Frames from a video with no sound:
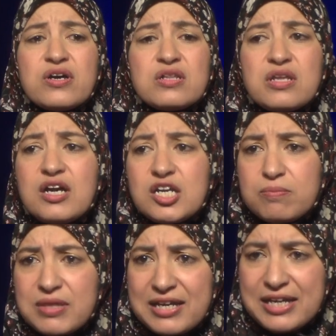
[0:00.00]
the
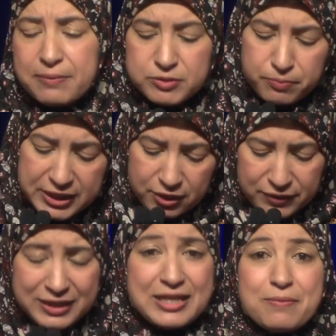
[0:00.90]
alarm that kept
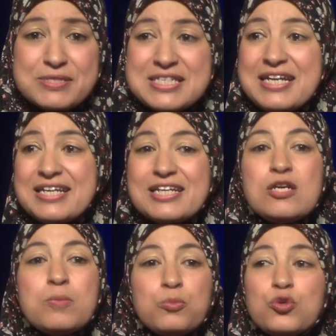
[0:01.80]
blaring kept saying,
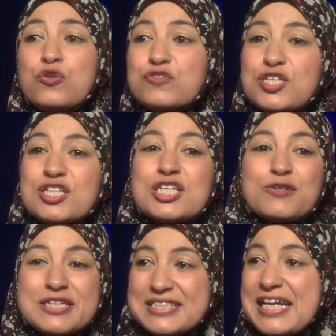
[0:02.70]
move to the
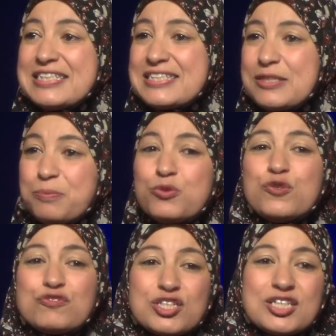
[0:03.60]
nearest exit,
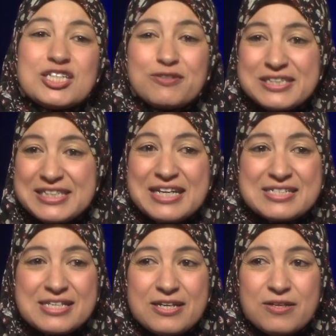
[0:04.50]
move to the nearest
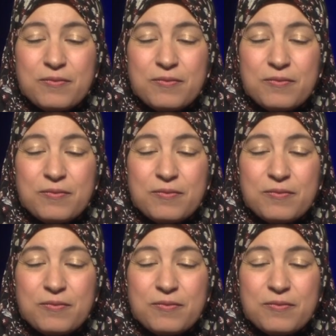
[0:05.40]
exit.